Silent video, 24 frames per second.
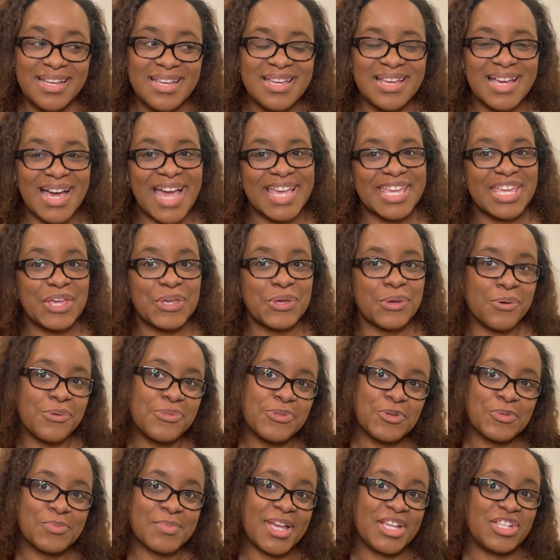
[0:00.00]
I can go through
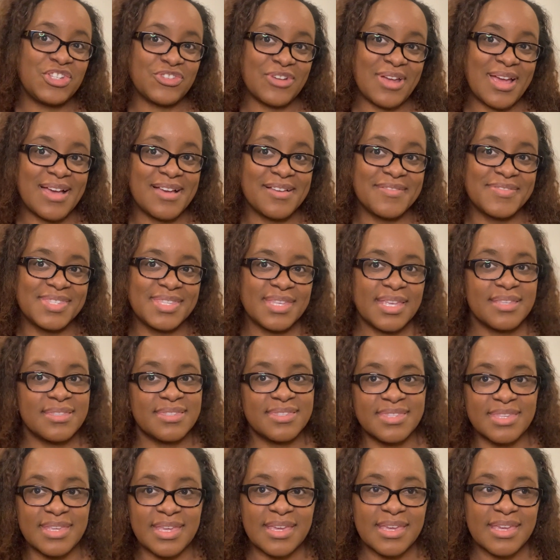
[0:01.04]
my drafts and
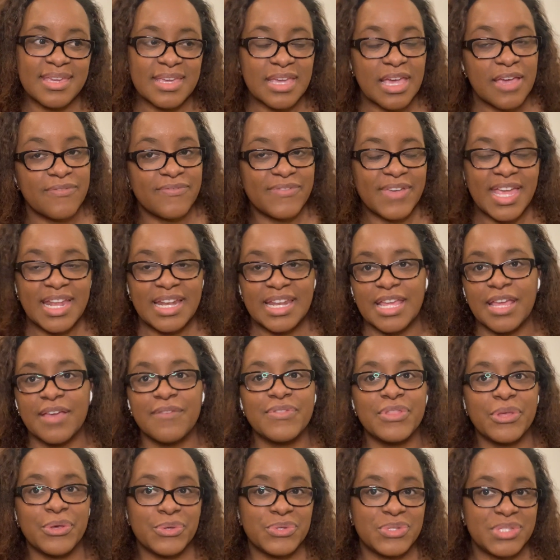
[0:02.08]
see if any of
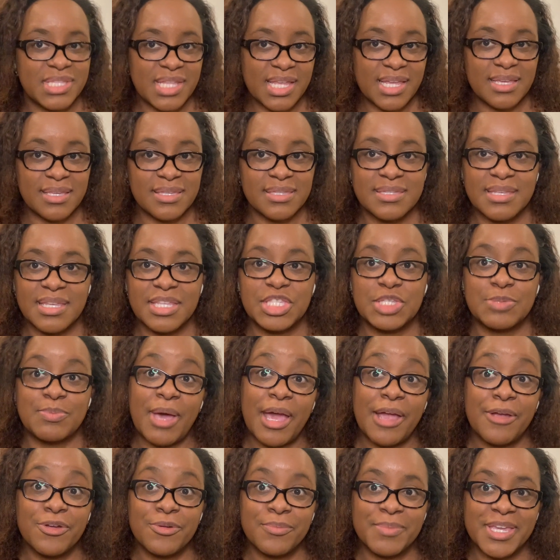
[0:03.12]
those things
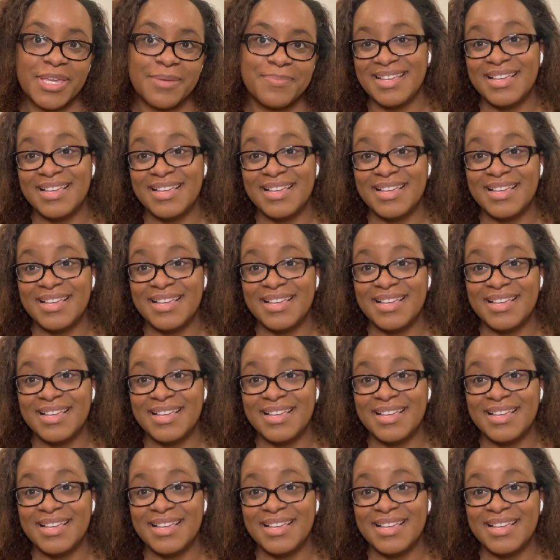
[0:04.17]
inspire me.